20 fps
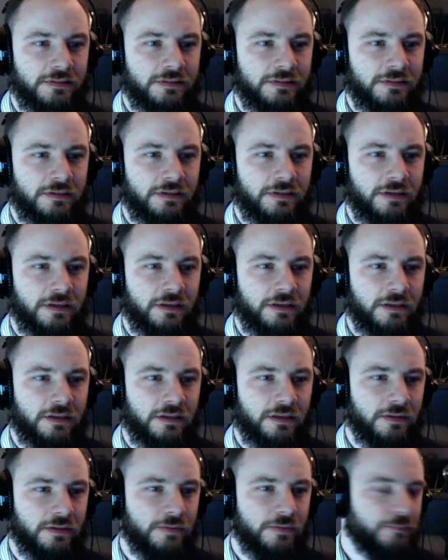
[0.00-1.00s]

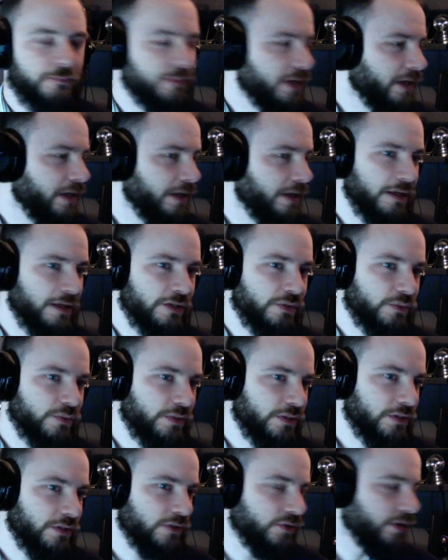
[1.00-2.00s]
Um, I guess we
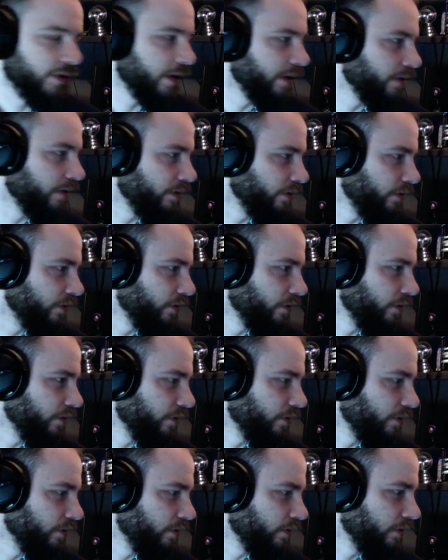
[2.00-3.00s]
could try to
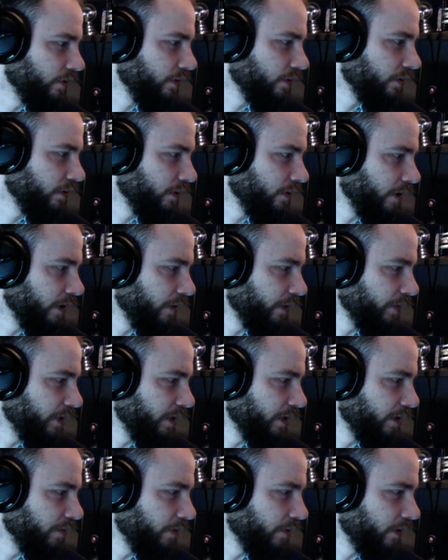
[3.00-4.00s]
do update
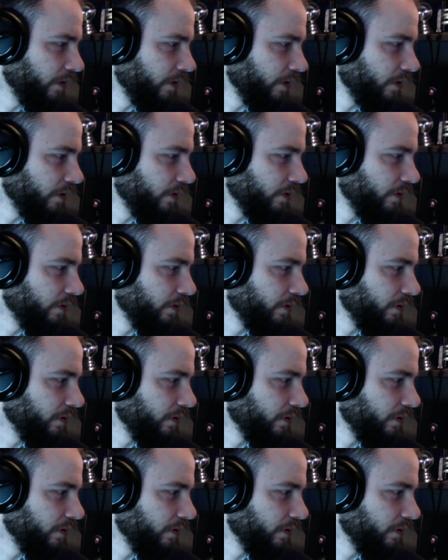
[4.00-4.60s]
Apollo.